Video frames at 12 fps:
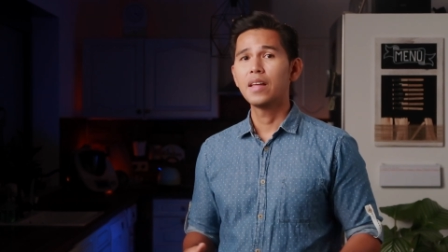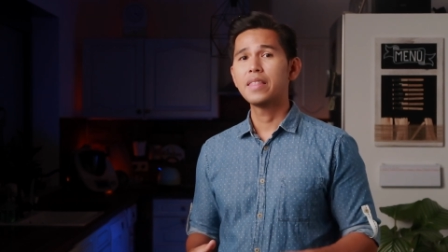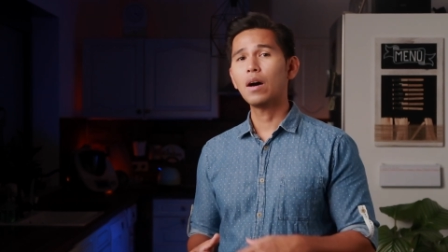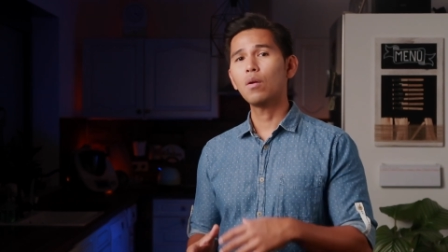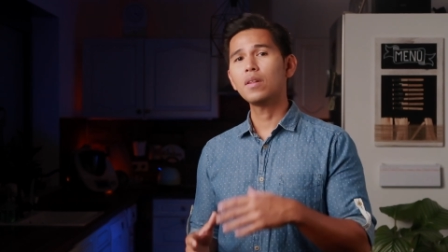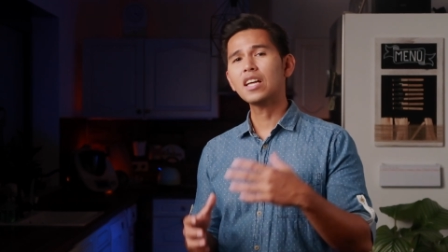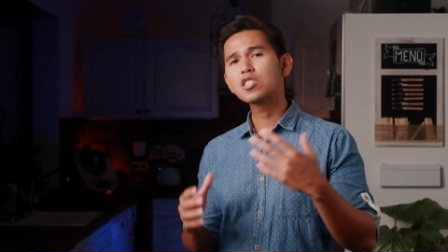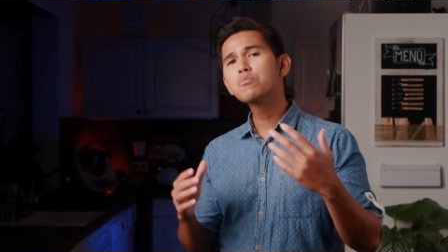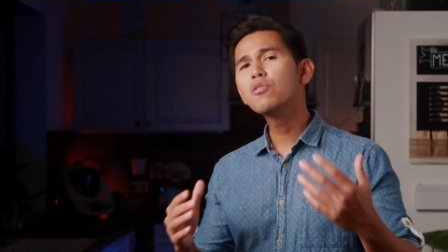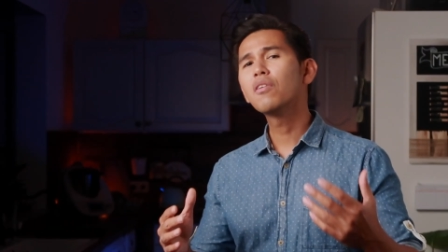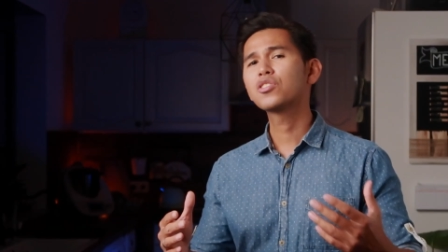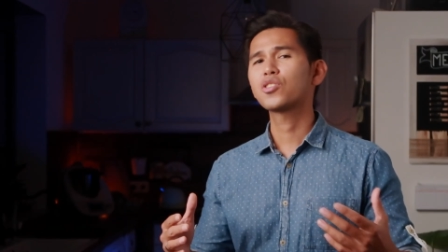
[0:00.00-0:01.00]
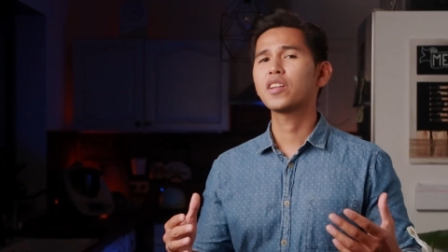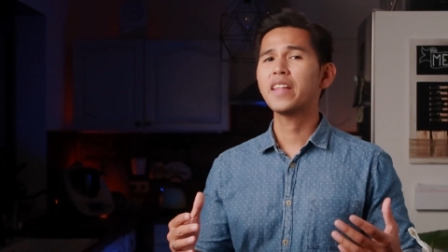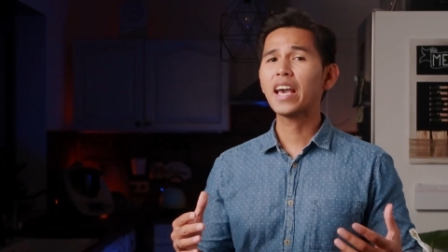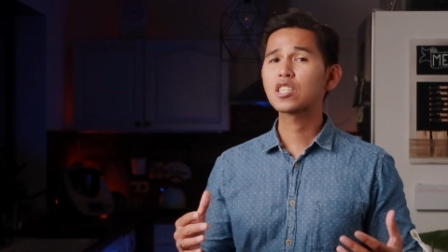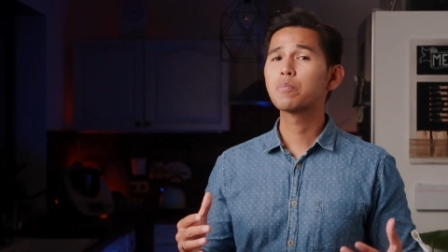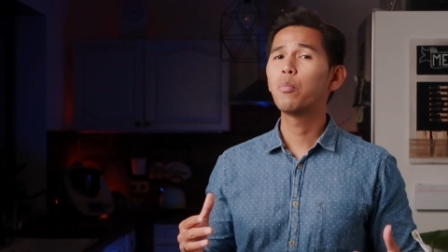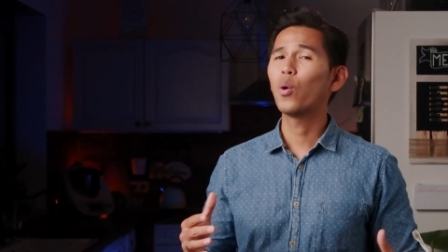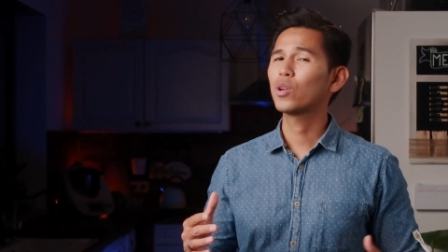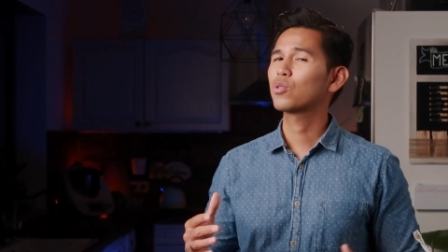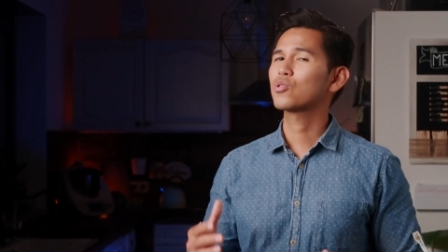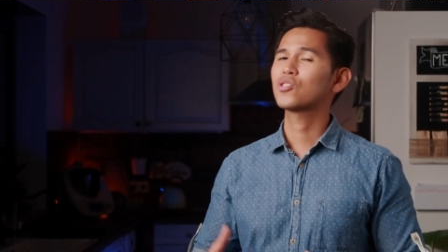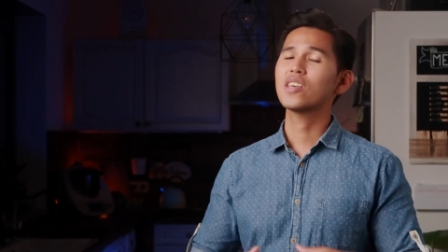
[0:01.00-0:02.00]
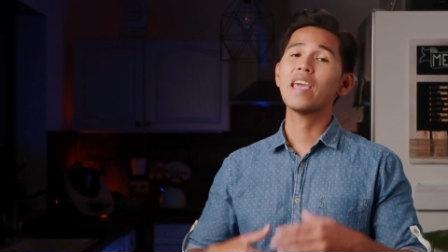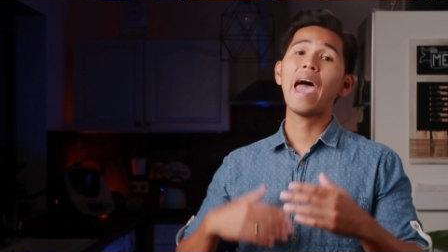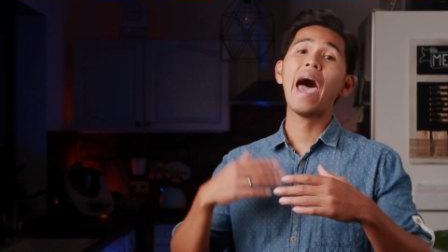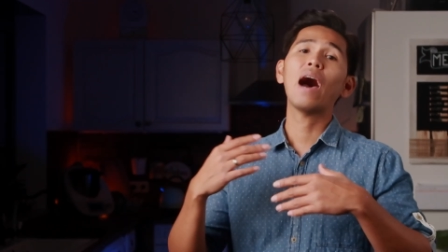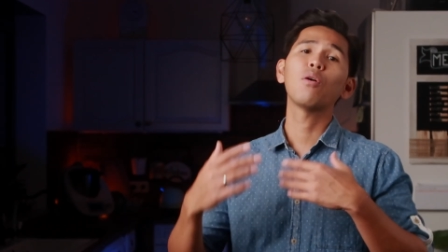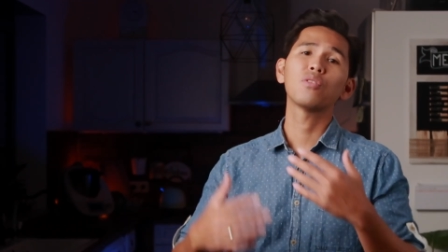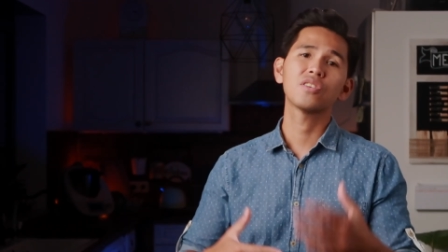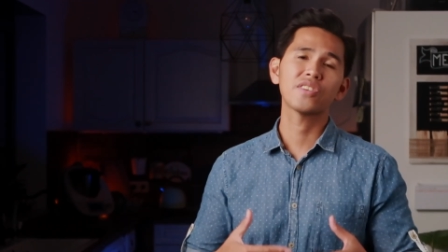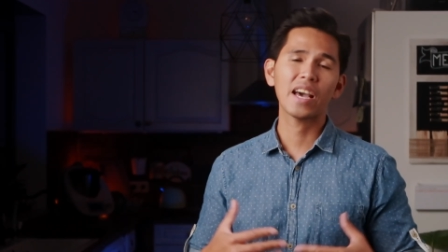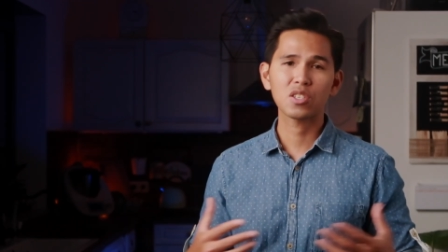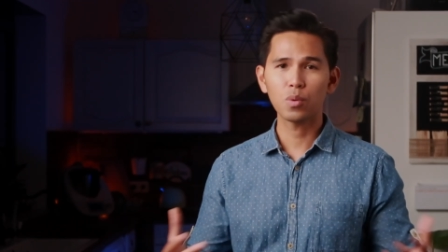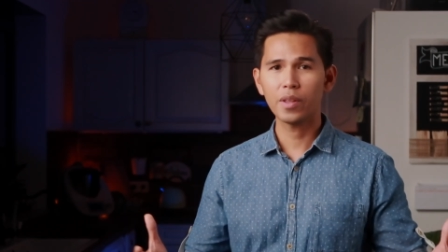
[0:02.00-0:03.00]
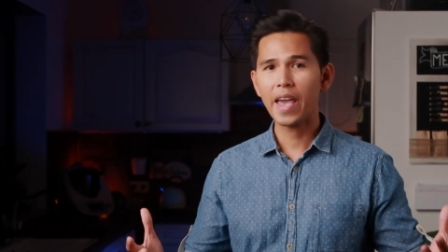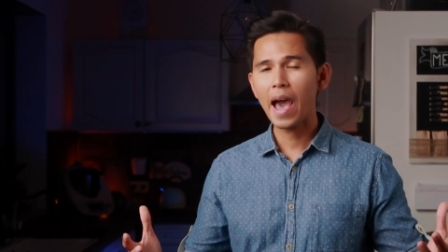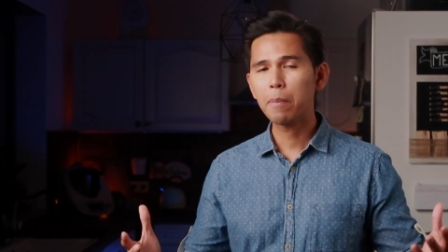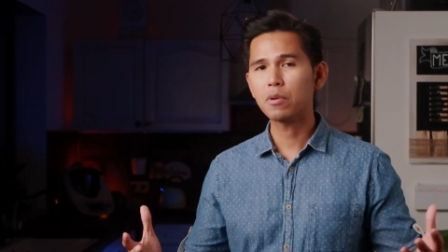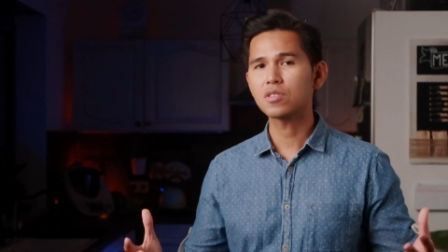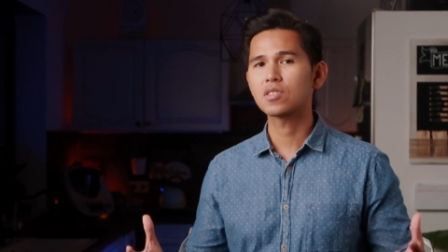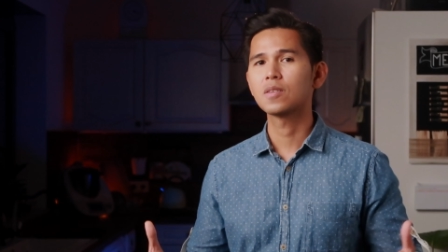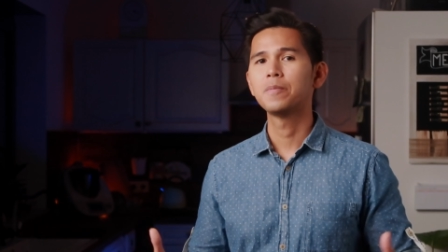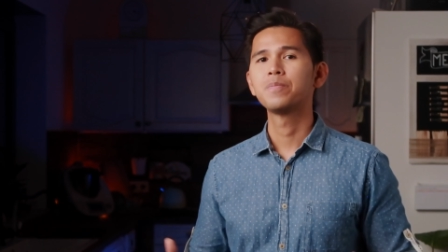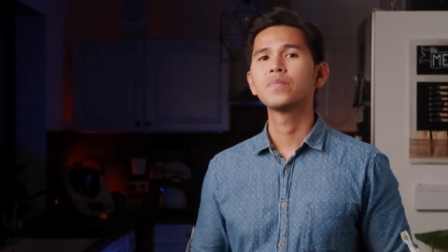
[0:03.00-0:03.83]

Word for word: Now let's move on to the next point to see how this actually happens.